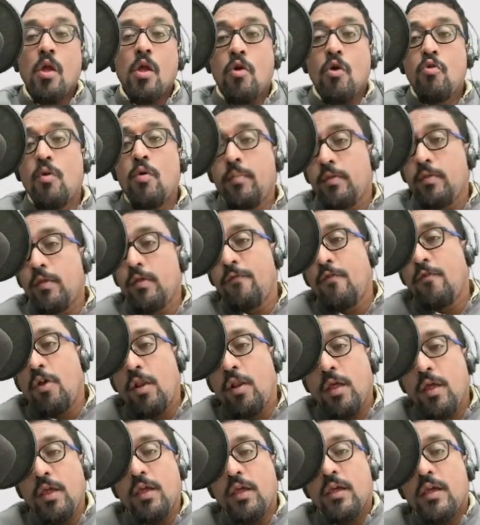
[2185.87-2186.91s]
Who among the
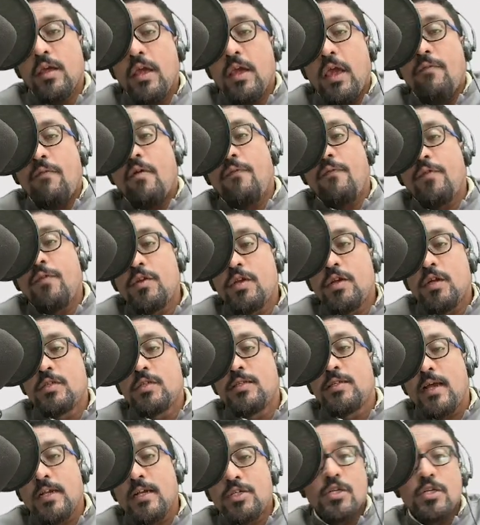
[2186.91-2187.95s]
following gave official
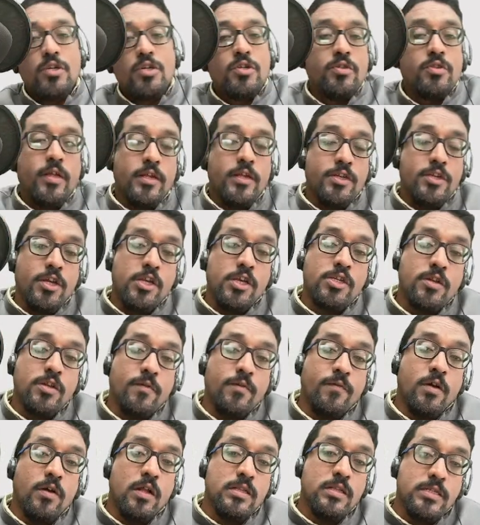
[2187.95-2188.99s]
sanction to the education
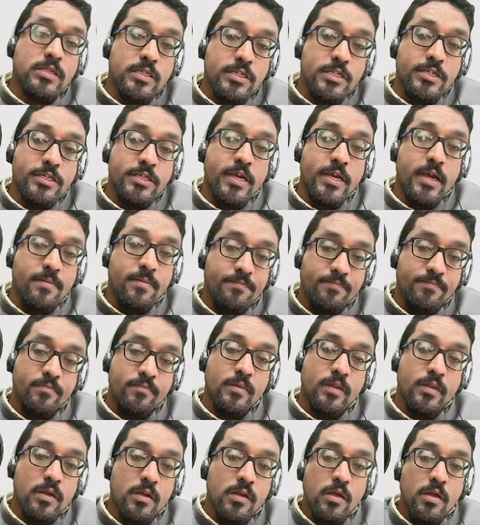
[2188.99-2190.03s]
of girls in India?
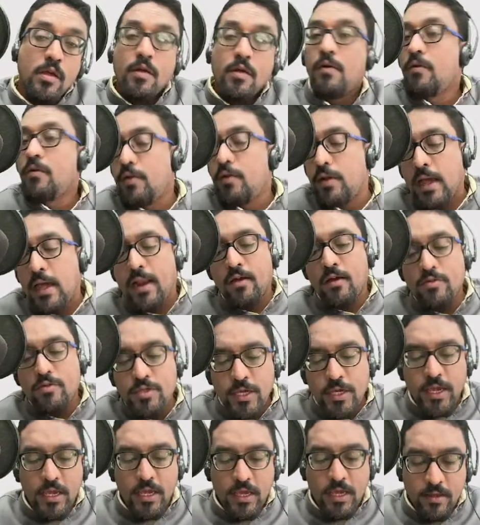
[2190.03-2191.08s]

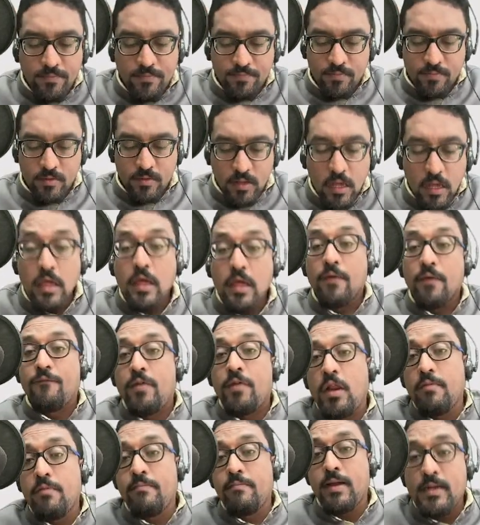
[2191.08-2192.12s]
Dalhousie,
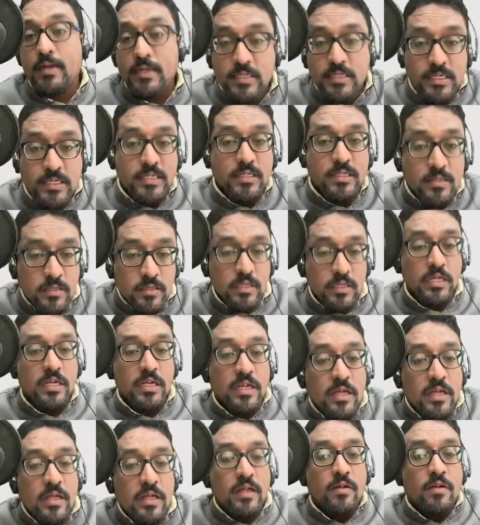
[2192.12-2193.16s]
William Bentinck,
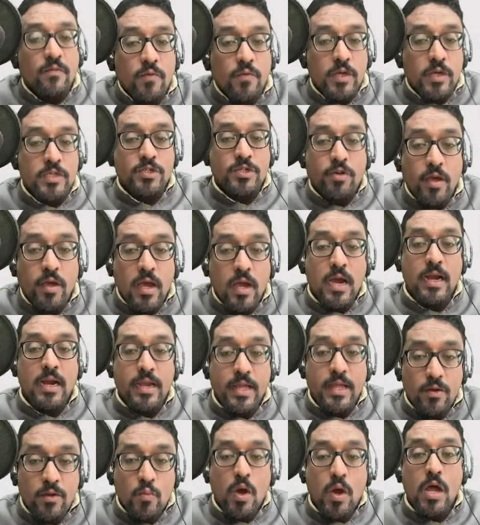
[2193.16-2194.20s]
Viceroy
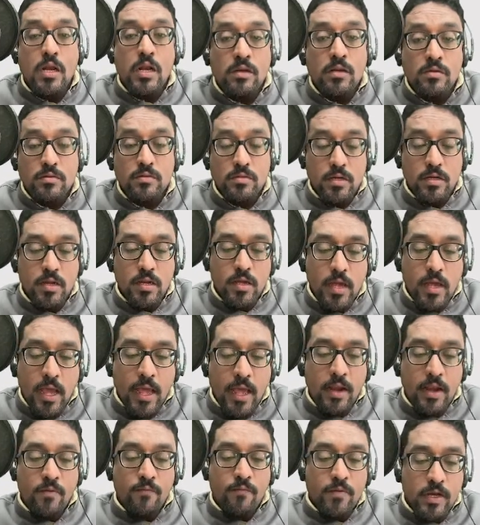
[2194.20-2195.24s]
Harding I,
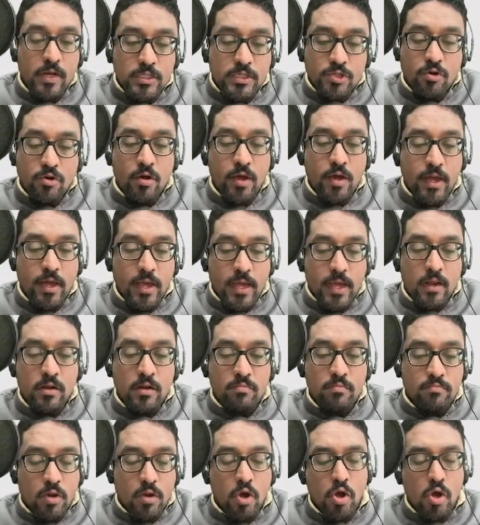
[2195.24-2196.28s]
and Viceroy
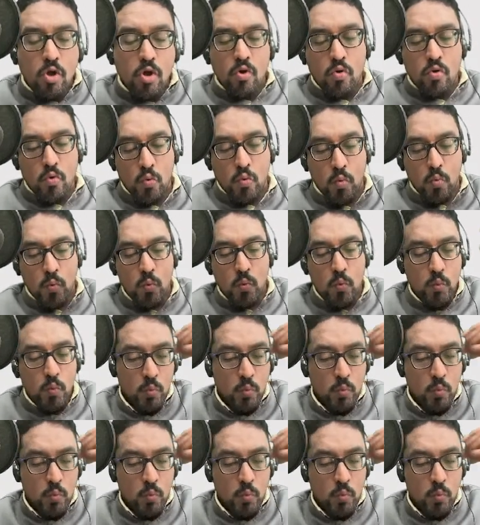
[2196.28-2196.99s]
Ellenborough.